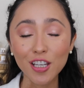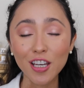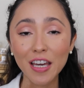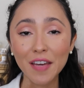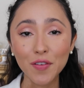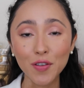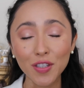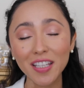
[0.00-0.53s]

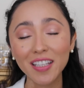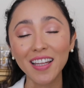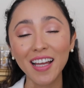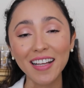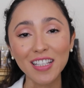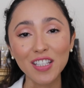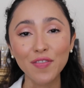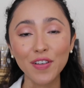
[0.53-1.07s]
If you did
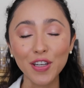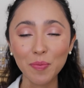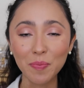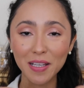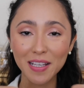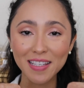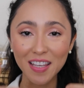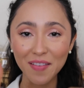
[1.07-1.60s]
like this video,
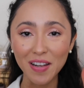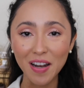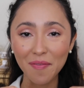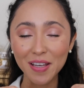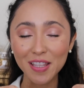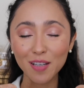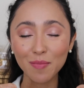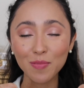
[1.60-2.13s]
please give it a
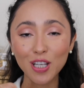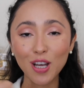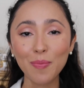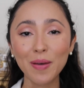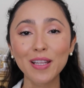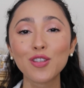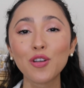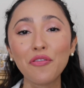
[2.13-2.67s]
big thumbs up,
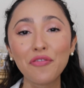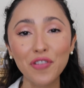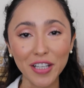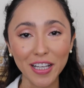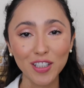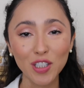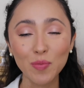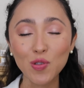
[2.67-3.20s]
and don't
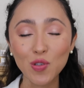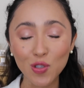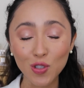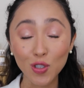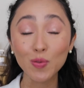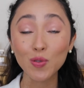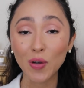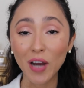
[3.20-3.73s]
forget to
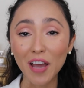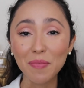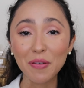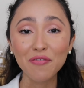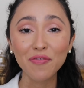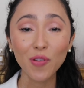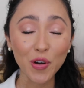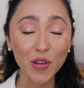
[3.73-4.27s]
subscribe
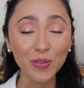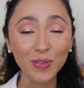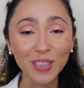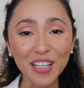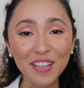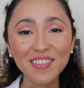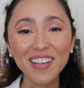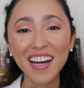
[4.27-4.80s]
before you
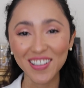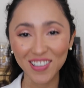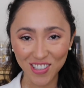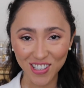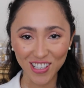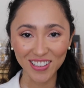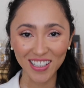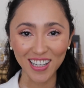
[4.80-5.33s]
leave, and I'll
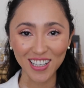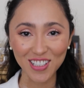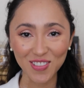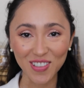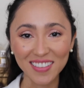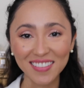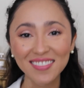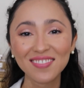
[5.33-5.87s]
see you in the next
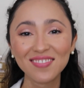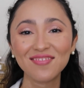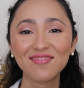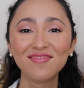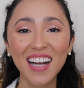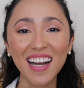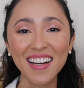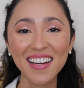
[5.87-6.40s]
one.
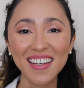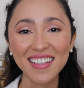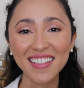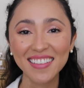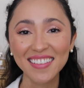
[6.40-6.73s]
Bye!